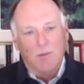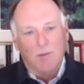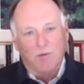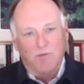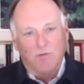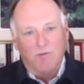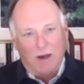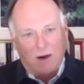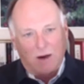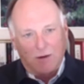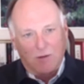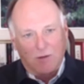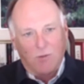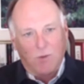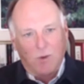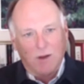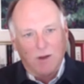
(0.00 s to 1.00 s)
provide
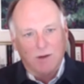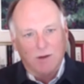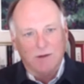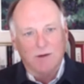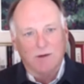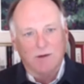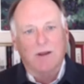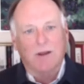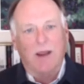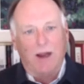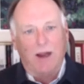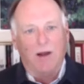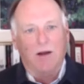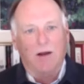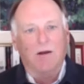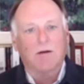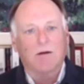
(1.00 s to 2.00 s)
higher quality
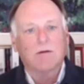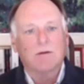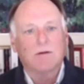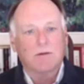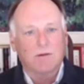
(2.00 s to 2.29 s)
care,